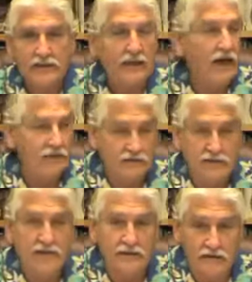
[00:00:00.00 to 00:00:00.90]
Not
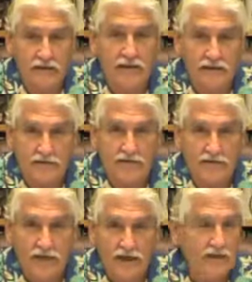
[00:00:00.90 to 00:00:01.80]
still live
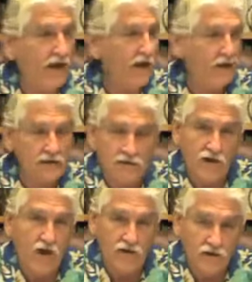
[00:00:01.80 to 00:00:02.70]
and not lose
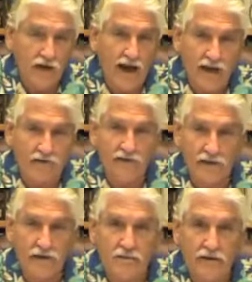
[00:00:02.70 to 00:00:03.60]
all your
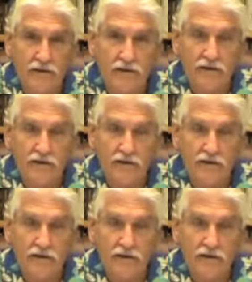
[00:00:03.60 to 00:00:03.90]
calcium.